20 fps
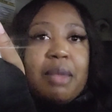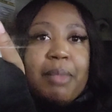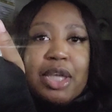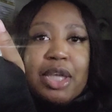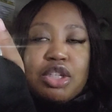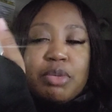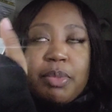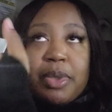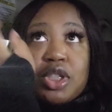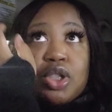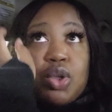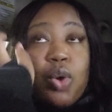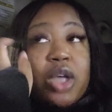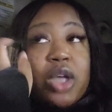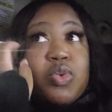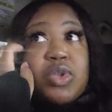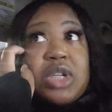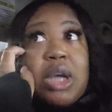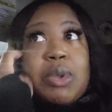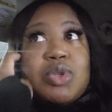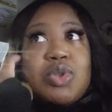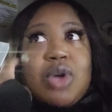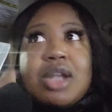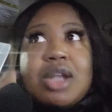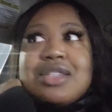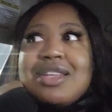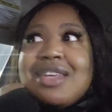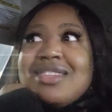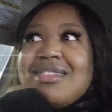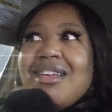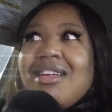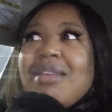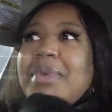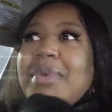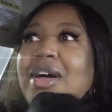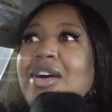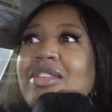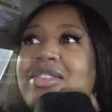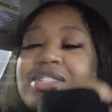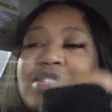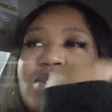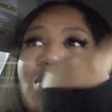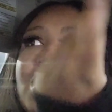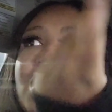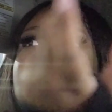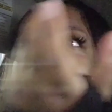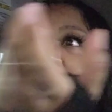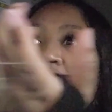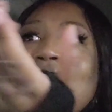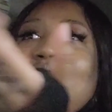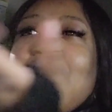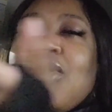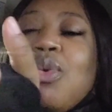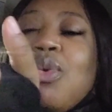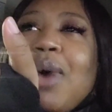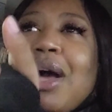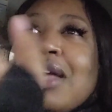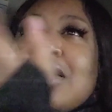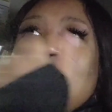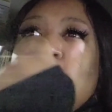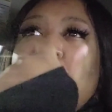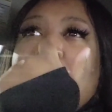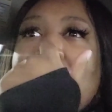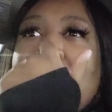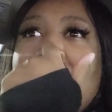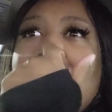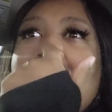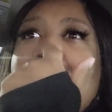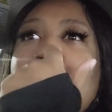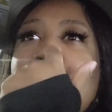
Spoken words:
make too much noise, which I was trying to say, sorry about all this noise shaking. I don't know why it's doing that.